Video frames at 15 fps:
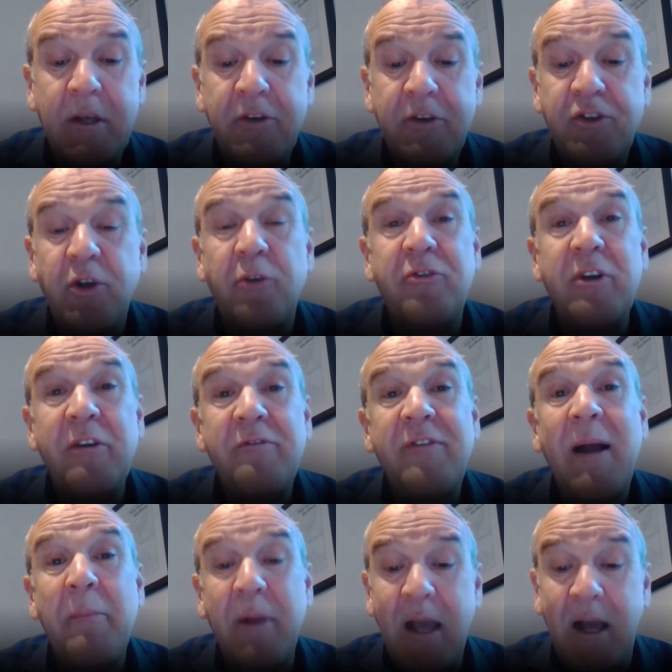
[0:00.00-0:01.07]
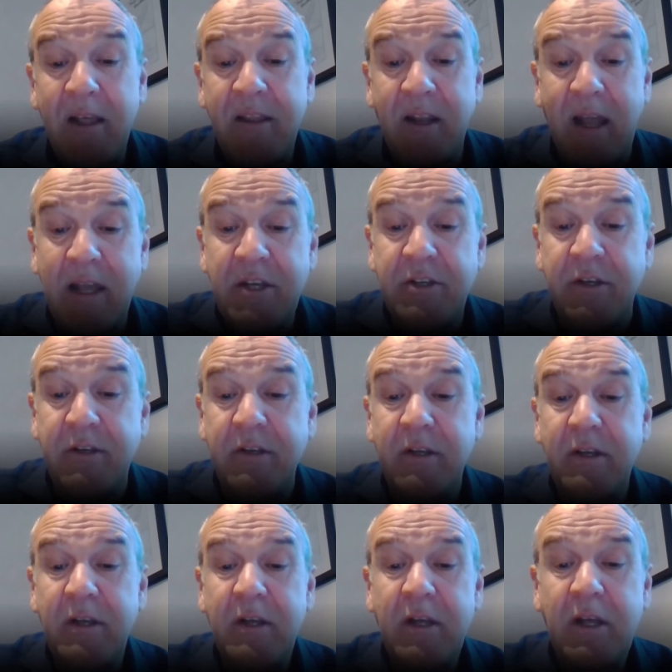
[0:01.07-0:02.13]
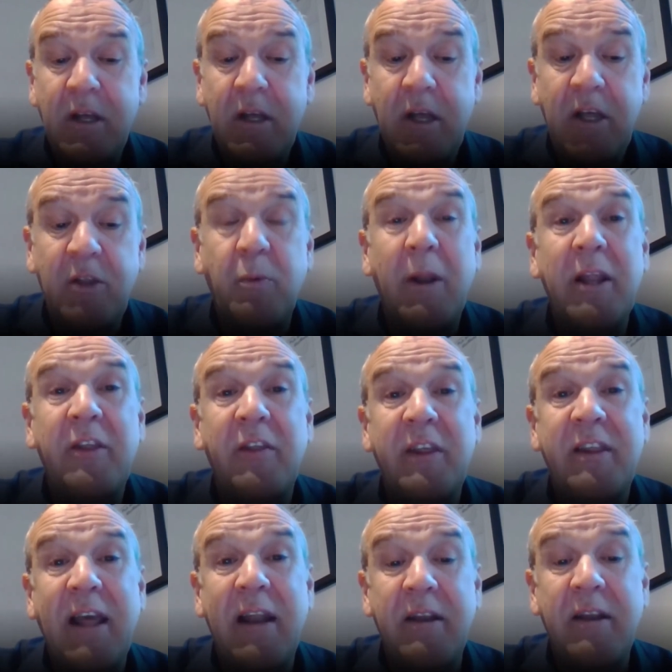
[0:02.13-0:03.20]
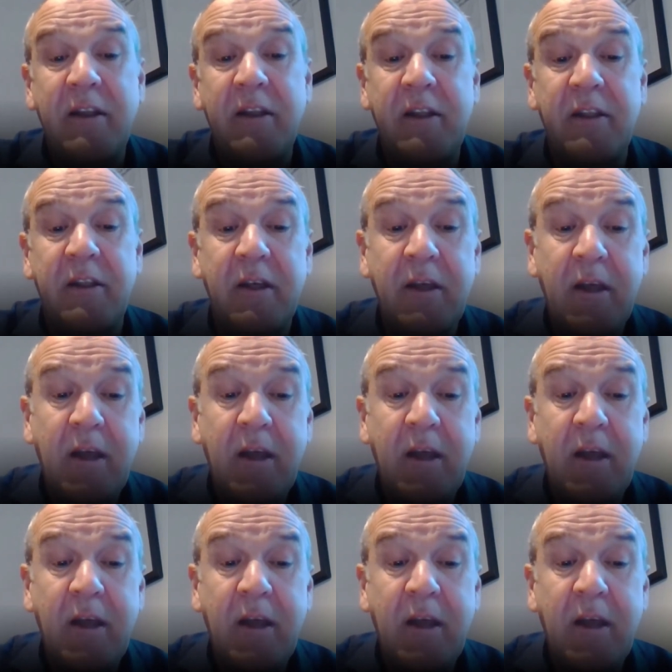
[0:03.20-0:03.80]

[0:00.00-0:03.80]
children and family isolation, as well as the sadness